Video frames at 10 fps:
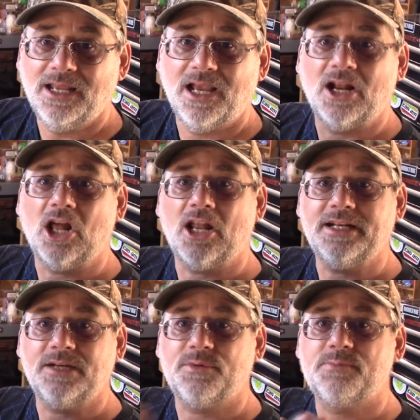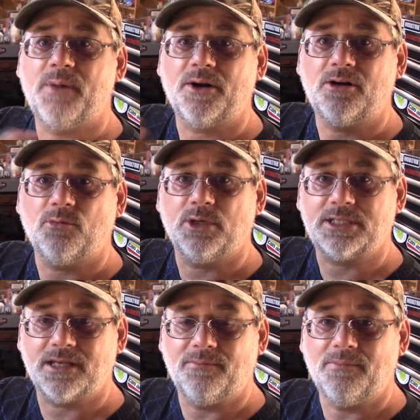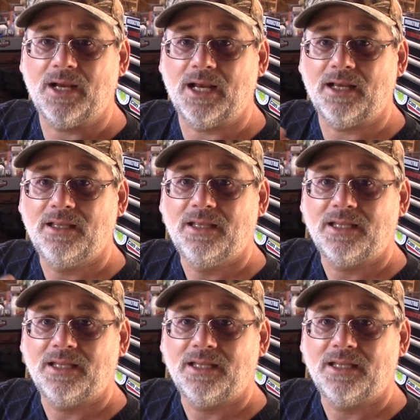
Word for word: And all I did was butter it with some